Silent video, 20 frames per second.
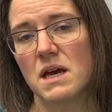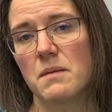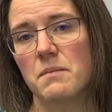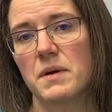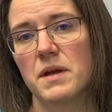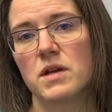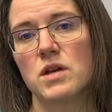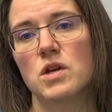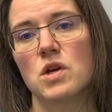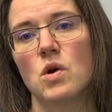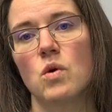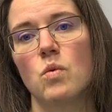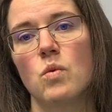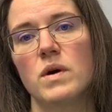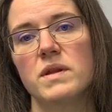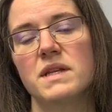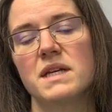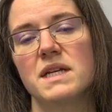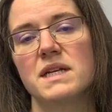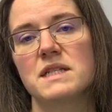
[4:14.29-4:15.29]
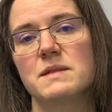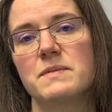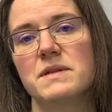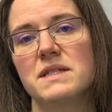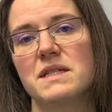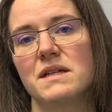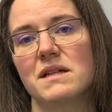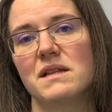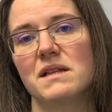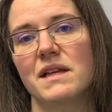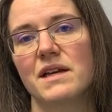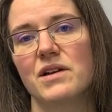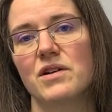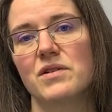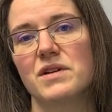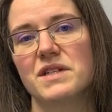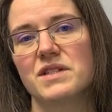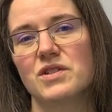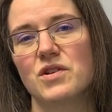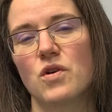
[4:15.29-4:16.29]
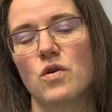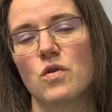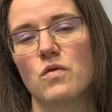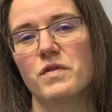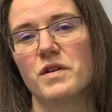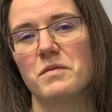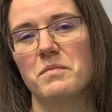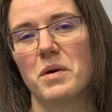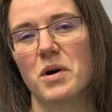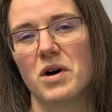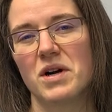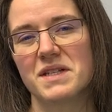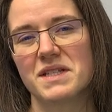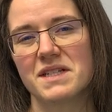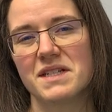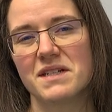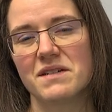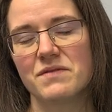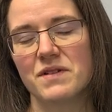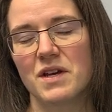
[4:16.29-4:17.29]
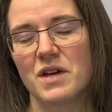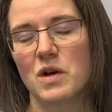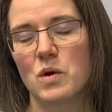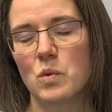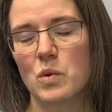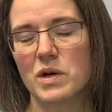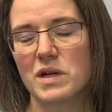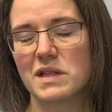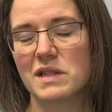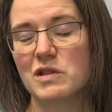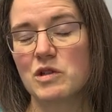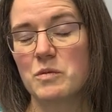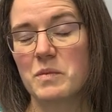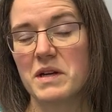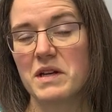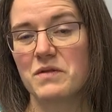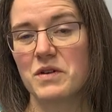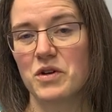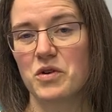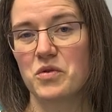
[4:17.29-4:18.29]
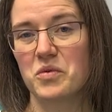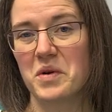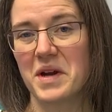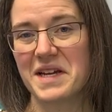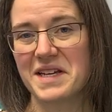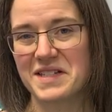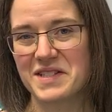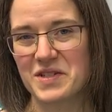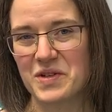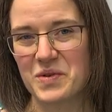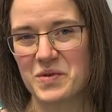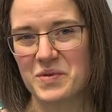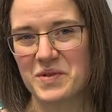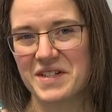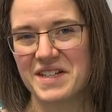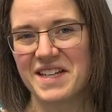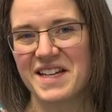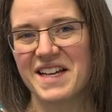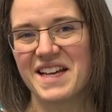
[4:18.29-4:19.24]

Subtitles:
but no one that has been declared as COVID positive, we're in a little bit of a gray zone.